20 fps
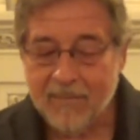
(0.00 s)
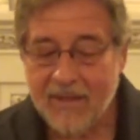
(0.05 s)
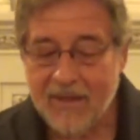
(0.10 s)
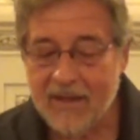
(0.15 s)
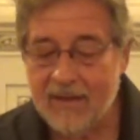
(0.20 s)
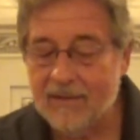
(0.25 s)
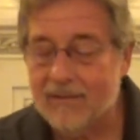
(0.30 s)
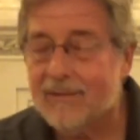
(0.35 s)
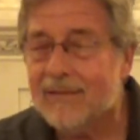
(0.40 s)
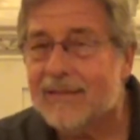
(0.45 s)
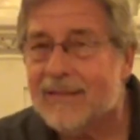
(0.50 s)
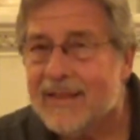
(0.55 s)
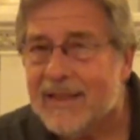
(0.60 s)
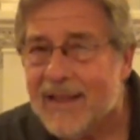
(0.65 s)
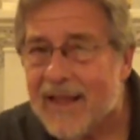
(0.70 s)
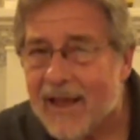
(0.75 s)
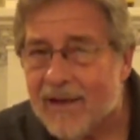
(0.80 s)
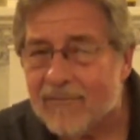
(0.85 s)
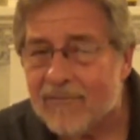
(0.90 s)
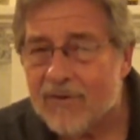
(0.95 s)
He'll
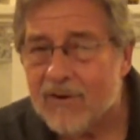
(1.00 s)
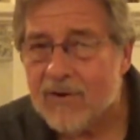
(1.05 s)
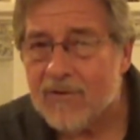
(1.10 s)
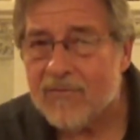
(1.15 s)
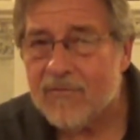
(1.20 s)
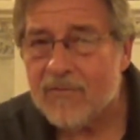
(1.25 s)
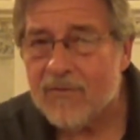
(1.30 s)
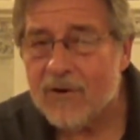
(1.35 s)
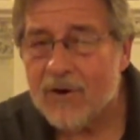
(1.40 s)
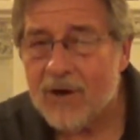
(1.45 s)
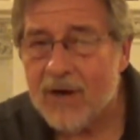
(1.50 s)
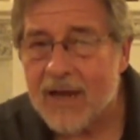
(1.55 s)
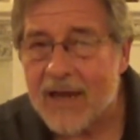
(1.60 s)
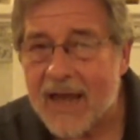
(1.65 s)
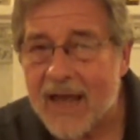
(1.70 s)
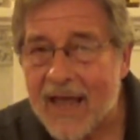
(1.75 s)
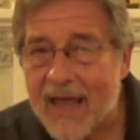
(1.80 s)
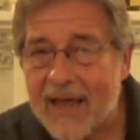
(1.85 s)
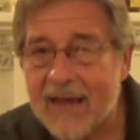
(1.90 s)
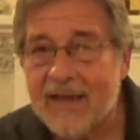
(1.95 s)
never
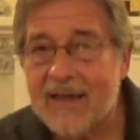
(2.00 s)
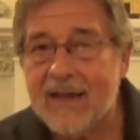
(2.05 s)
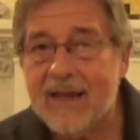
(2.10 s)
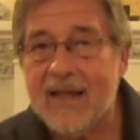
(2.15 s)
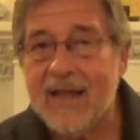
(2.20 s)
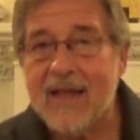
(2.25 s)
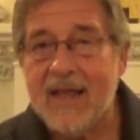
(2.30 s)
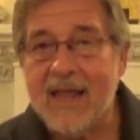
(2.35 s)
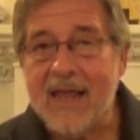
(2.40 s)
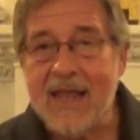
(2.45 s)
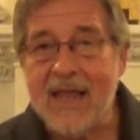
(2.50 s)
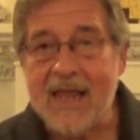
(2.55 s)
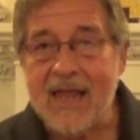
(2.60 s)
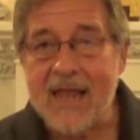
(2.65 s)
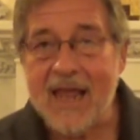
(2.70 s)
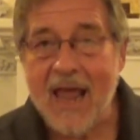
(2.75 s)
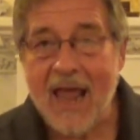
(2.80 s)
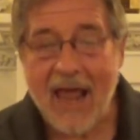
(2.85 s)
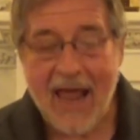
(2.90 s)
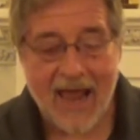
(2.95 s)
forget
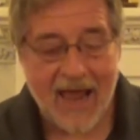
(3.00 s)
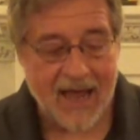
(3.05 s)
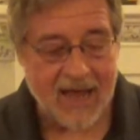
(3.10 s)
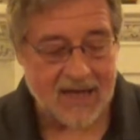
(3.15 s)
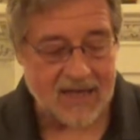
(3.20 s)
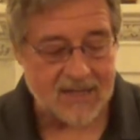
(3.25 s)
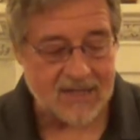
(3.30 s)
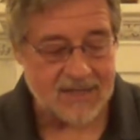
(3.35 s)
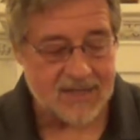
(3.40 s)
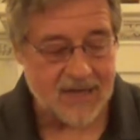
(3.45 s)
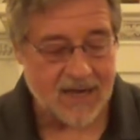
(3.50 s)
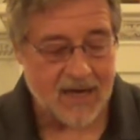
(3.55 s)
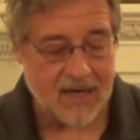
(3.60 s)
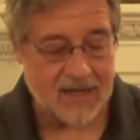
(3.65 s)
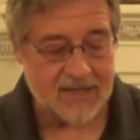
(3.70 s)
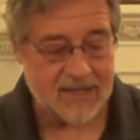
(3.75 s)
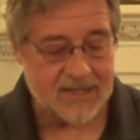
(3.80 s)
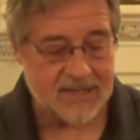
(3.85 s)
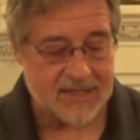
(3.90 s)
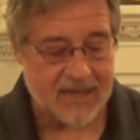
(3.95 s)
he has
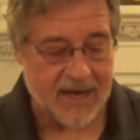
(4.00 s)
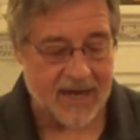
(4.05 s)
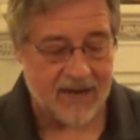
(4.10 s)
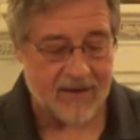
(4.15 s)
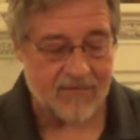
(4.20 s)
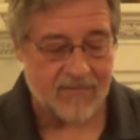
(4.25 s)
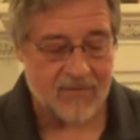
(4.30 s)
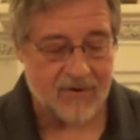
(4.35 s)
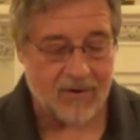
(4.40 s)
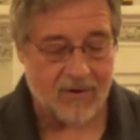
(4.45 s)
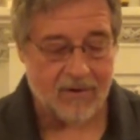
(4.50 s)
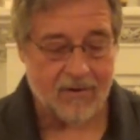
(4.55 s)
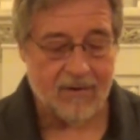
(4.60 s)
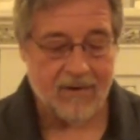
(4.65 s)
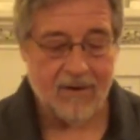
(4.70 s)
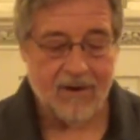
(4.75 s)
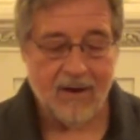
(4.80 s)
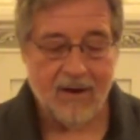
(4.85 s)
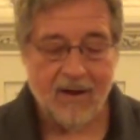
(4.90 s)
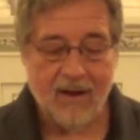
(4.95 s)
a Savior
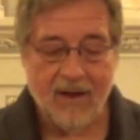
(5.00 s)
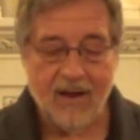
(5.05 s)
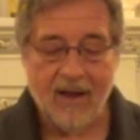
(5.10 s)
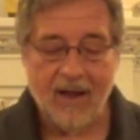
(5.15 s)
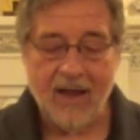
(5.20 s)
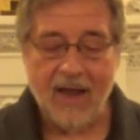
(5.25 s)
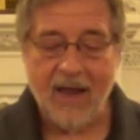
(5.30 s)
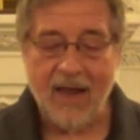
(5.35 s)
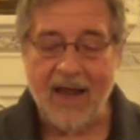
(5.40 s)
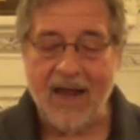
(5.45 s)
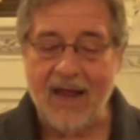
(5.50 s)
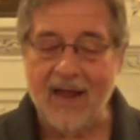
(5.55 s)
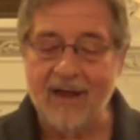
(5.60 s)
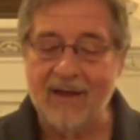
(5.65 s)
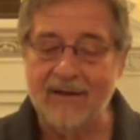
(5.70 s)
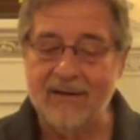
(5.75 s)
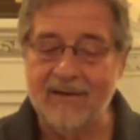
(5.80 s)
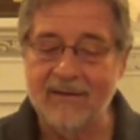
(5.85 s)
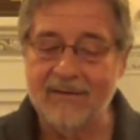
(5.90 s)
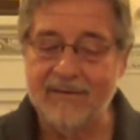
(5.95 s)

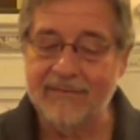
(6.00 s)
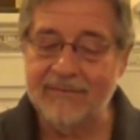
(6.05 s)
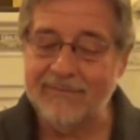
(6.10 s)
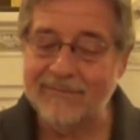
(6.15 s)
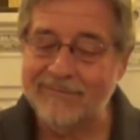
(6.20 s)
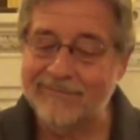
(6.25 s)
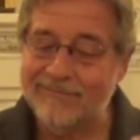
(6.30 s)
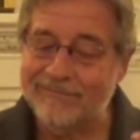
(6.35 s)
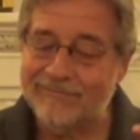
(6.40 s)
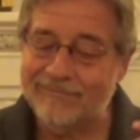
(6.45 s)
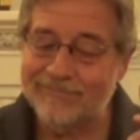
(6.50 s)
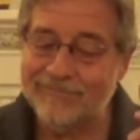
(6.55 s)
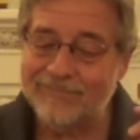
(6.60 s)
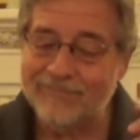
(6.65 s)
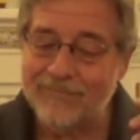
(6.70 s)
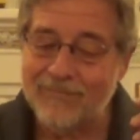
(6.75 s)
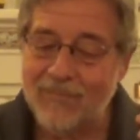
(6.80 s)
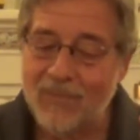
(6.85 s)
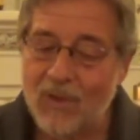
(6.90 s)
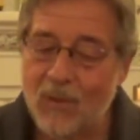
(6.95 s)
and
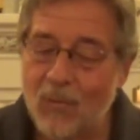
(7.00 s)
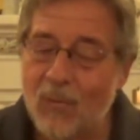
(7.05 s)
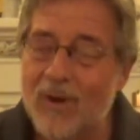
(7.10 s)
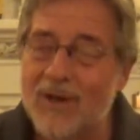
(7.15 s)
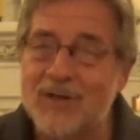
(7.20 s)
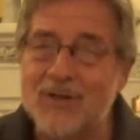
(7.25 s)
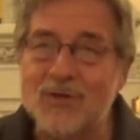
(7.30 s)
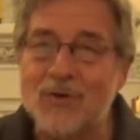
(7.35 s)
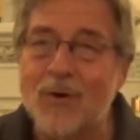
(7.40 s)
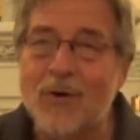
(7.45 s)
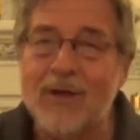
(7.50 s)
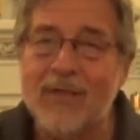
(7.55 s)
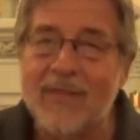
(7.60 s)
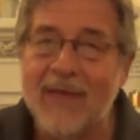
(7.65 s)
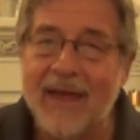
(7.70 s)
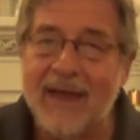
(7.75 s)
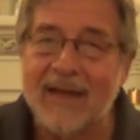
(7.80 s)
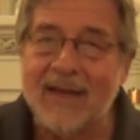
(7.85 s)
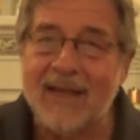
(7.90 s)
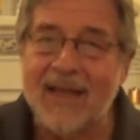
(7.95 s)
what joy
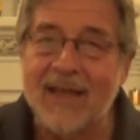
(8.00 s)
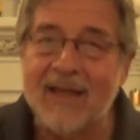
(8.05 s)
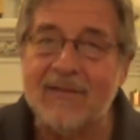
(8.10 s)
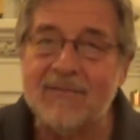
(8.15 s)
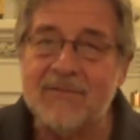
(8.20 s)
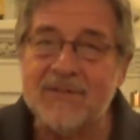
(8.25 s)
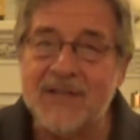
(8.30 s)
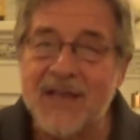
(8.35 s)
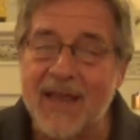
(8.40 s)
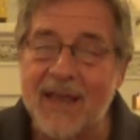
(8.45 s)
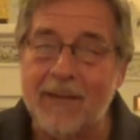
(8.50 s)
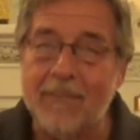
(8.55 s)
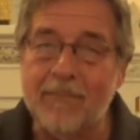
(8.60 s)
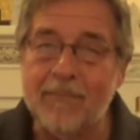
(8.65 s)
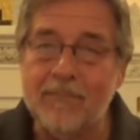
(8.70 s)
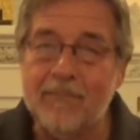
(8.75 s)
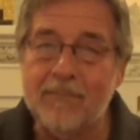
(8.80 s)
that gives him.